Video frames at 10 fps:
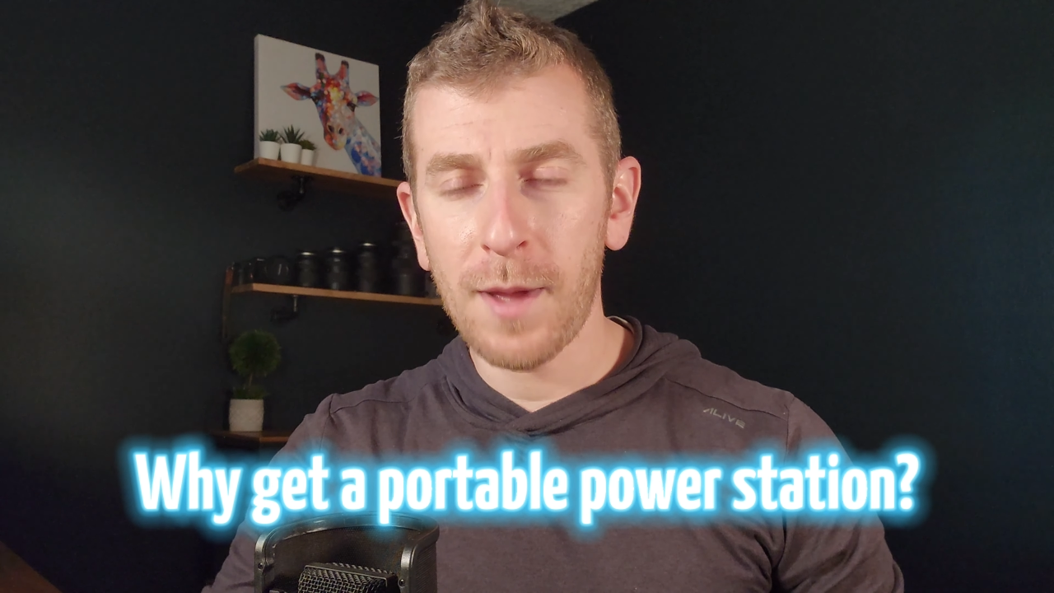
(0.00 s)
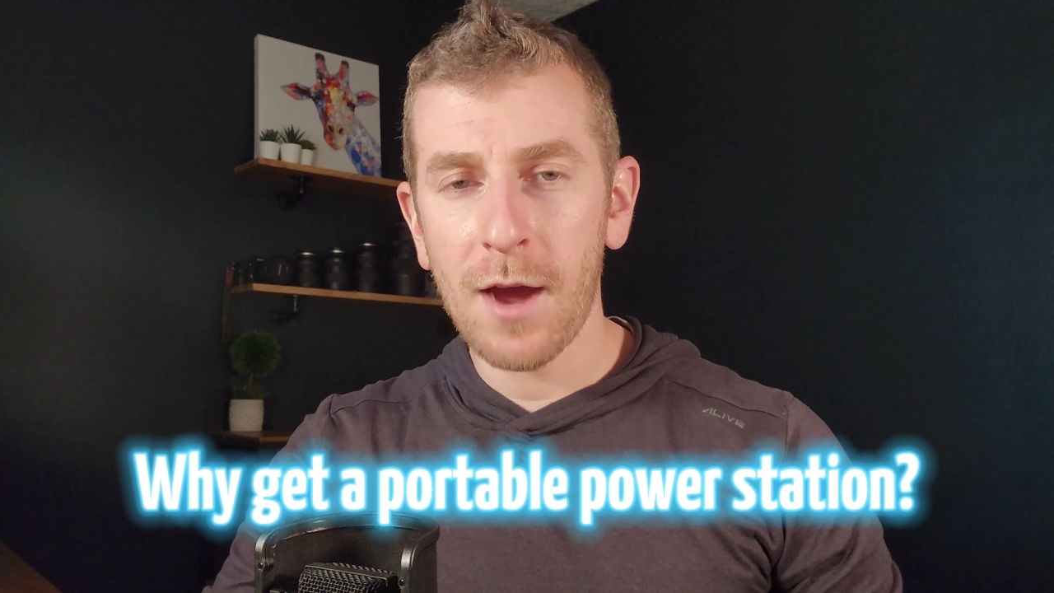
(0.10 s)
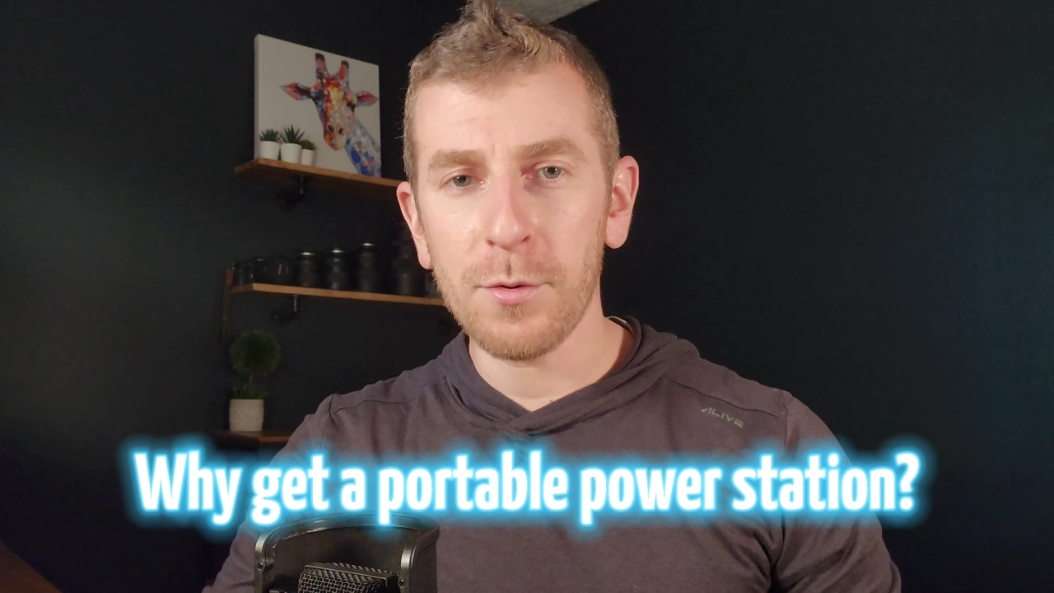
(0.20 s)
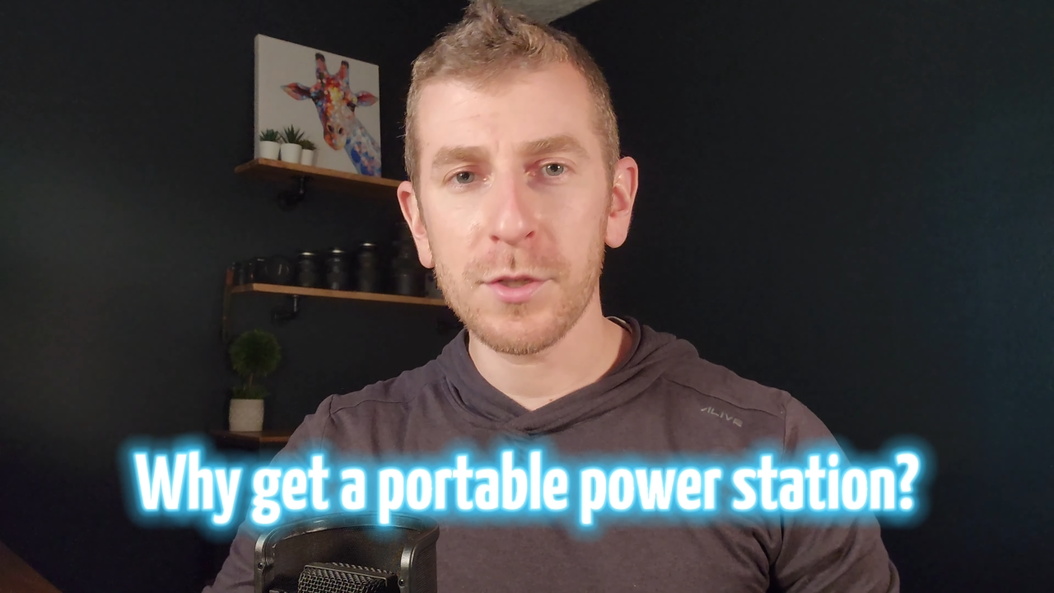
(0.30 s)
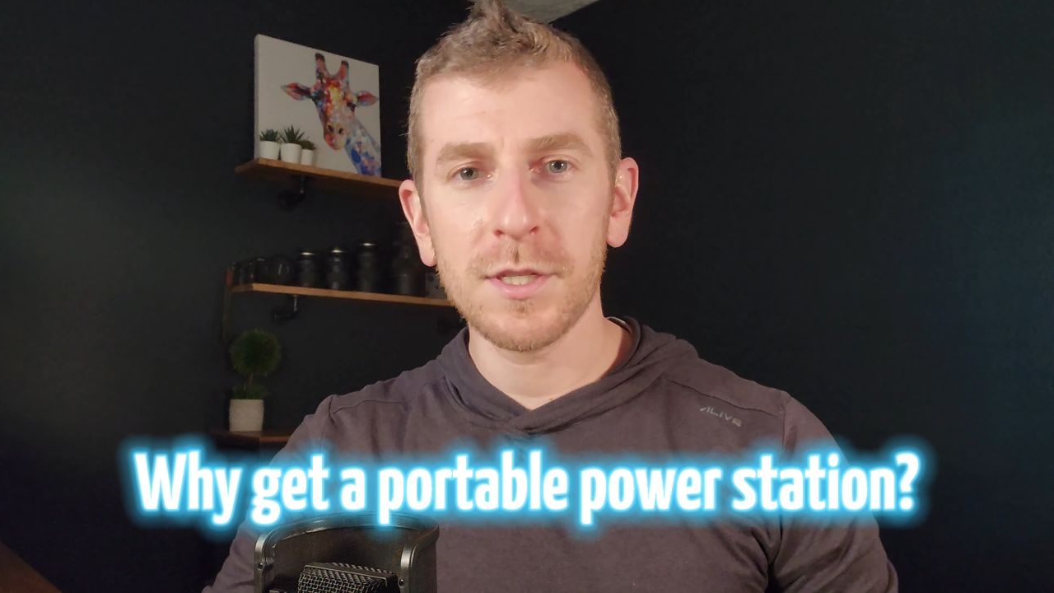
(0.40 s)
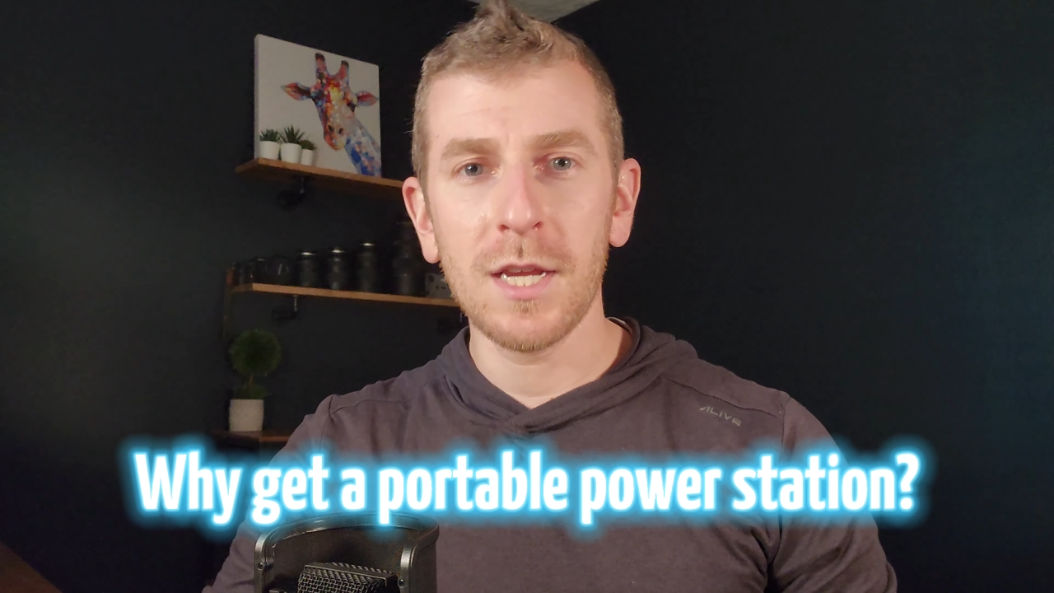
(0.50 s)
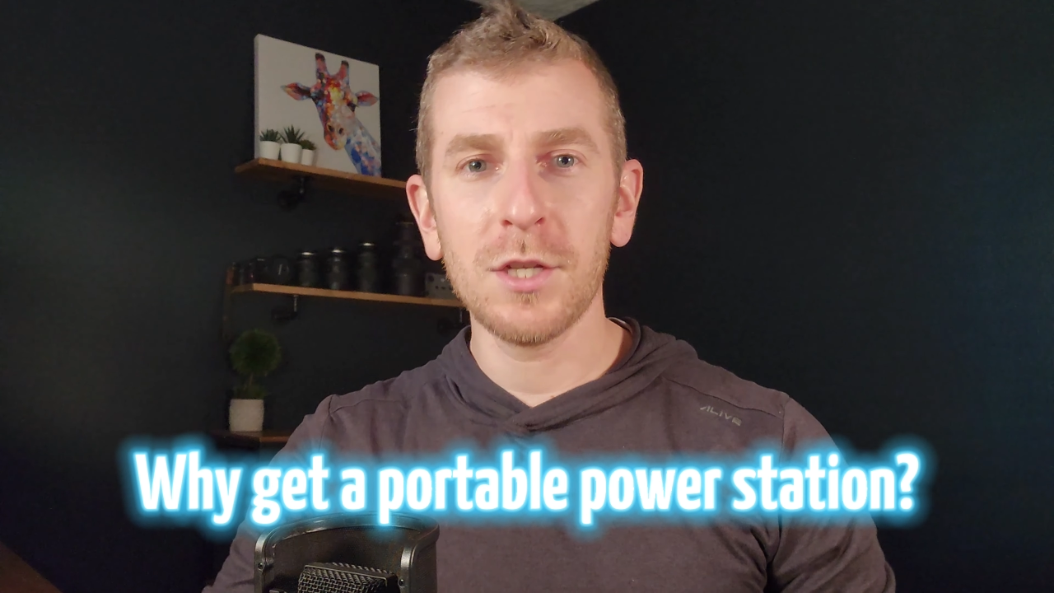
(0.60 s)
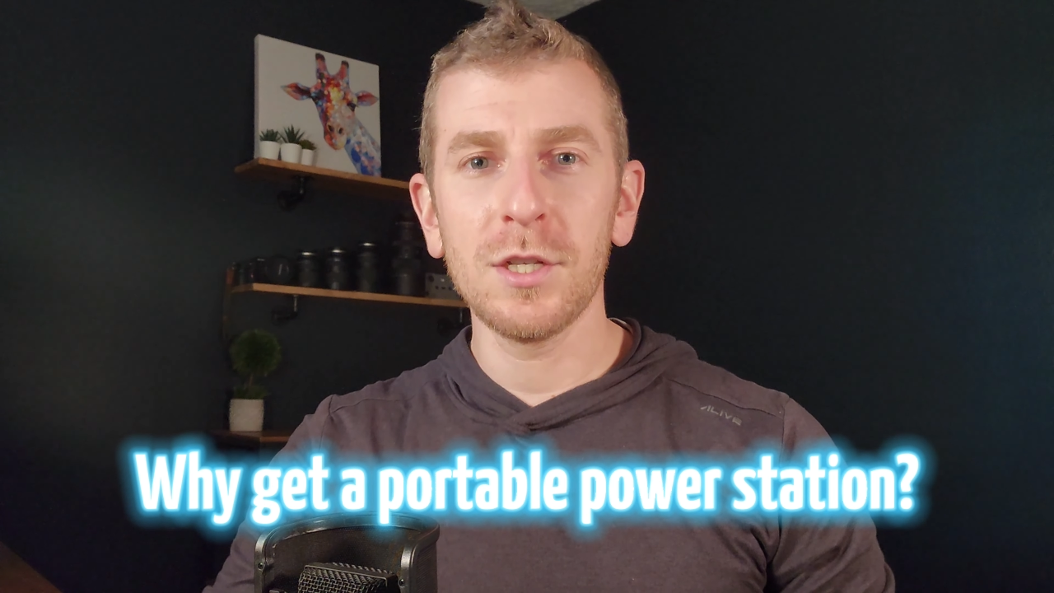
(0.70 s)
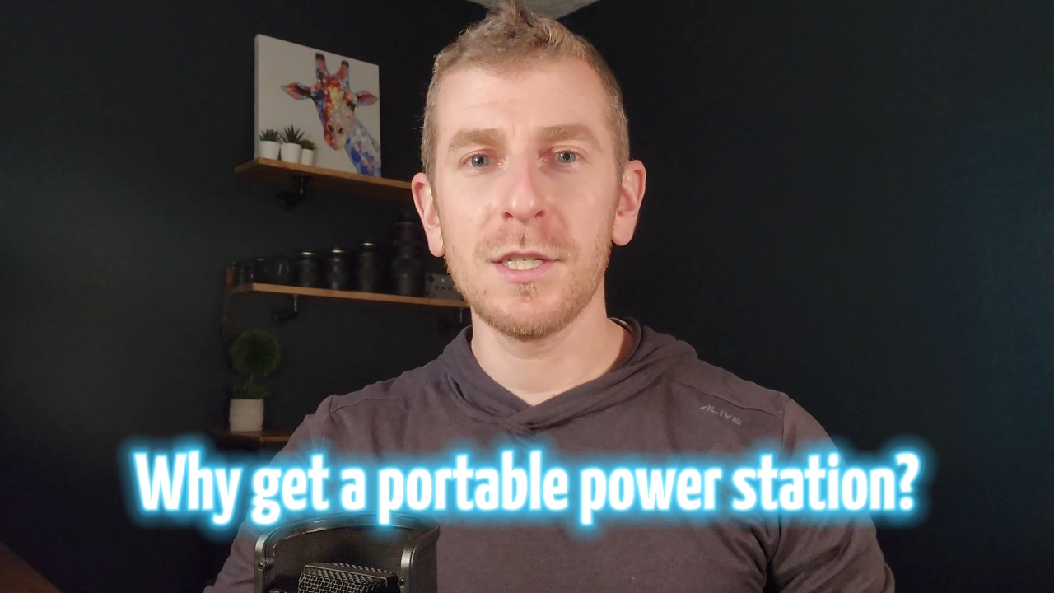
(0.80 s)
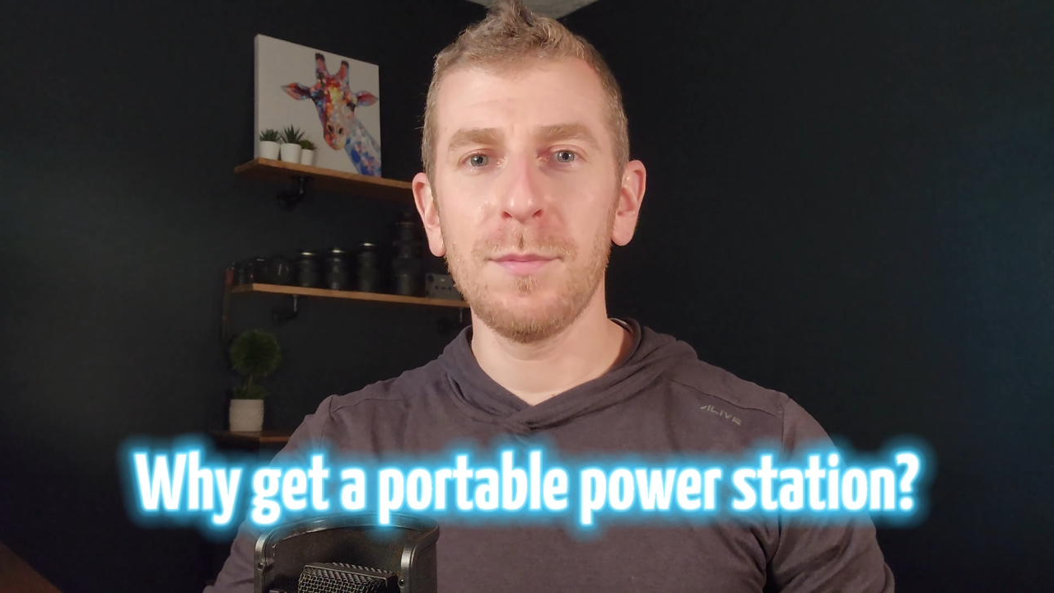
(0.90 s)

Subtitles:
power station